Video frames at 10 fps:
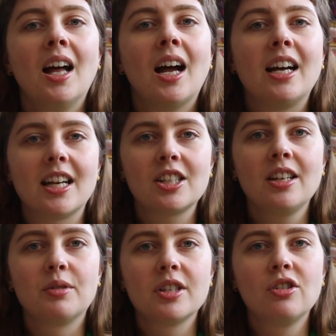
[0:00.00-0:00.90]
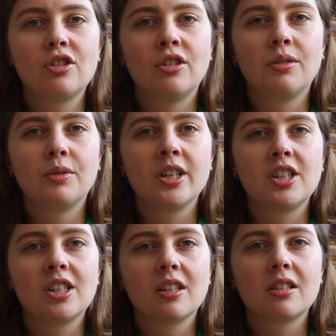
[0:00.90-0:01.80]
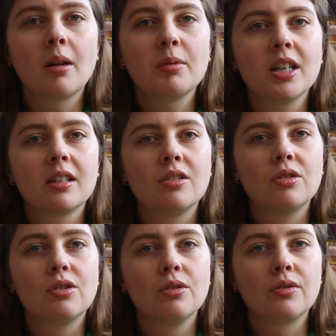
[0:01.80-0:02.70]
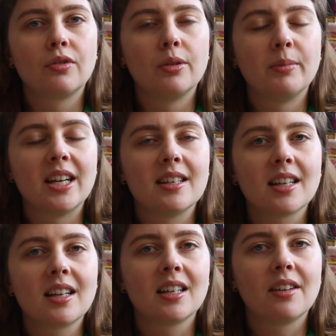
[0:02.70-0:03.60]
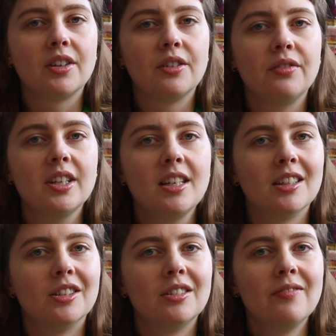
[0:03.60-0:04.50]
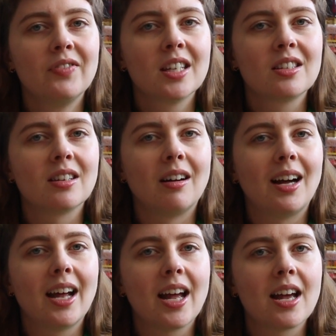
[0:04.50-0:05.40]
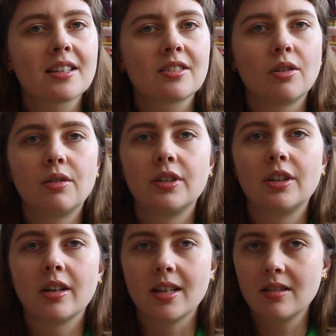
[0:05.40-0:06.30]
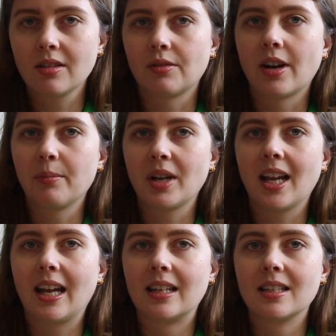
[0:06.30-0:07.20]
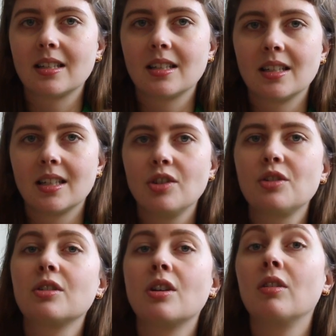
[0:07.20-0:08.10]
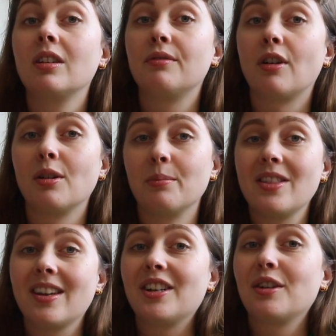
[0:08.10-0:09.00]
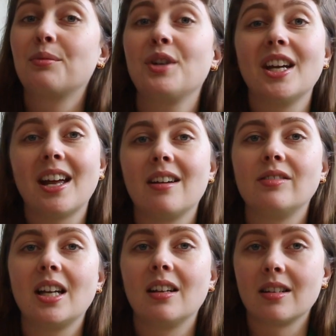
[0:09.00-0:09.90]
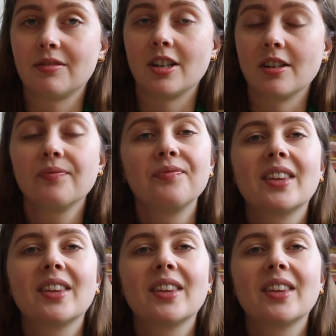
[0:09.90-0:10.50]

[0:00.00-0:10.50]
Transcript: I actually wasn't sure which topic to choose for my second ever video, so I asked over on Instagram, and you should totally follow me there. We have a lot of fun.